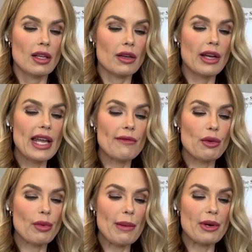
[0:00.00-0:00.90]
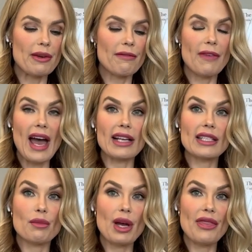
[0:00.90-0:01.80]
kind of a rubber effect.
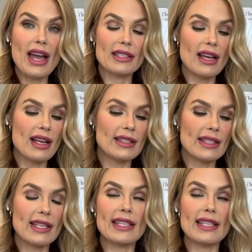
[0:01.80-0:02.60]
And what that does is it